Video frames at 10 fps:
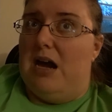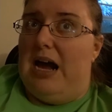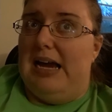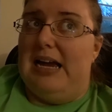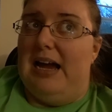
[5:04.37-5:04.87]

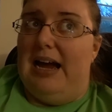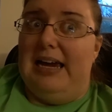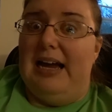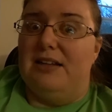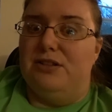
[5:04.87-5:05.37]
I
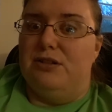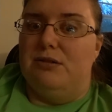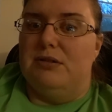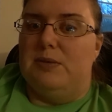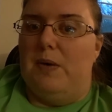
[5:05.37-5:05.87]
had
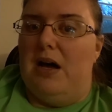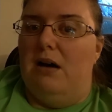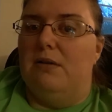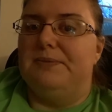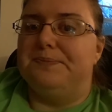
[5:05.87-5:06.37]
to as well,